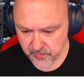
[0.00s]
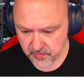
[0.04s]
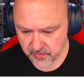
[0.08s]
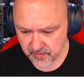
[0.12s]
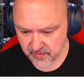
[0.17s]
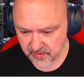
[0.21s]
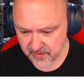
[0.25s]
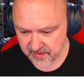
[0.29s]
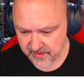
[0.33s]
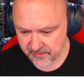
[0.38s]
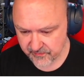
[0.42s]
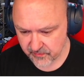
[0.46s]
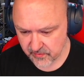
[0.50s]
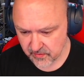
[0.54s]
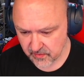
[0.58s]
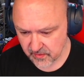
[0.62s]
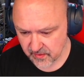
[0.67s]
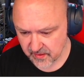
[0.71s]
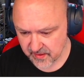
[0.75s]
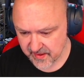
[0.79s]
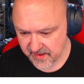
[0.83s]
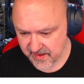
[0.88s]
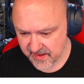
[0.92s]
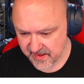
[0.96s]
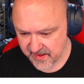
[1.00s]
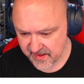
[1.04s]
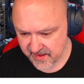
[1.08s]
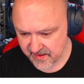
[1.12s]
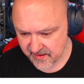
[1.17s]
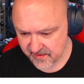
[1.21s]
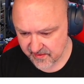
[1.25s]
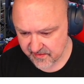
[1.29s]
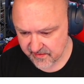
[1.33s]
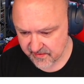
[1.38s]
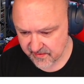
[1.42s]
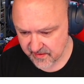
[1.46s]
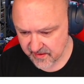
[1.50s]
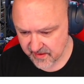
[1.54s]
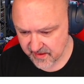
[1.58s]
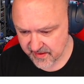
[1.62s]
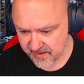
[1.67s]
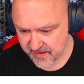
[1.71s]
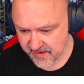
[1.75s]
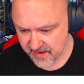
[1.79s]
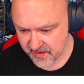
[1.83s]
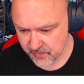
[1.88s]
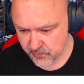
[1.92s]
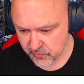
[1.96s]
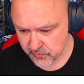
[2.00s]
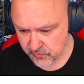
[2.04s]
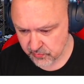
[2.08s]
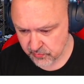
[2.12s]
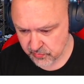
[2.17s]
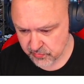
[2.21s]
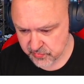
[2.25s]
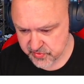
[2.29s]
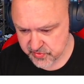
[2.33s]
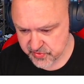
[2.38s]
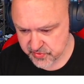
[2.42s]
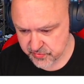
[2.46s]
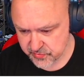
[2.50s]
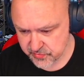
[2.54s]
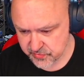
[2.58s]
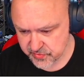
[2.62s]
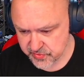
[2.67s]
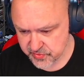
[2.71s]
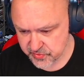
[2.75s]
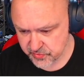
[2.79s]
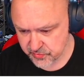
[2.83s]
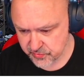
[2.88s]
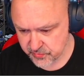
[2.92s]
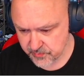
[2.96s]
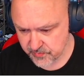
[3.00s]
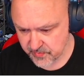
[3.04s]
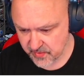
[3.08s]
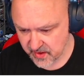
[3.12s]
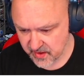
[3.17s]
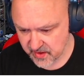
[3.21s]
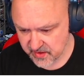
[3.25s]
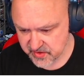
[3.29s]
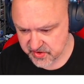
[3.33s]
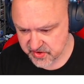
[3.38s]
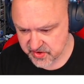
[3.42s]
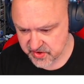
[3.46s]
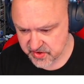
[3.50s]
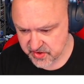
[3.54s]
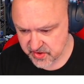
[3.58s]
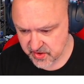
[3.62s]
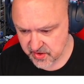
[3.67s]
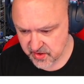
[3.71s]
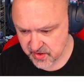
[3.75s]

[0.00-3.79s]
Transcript: level and unable to do much.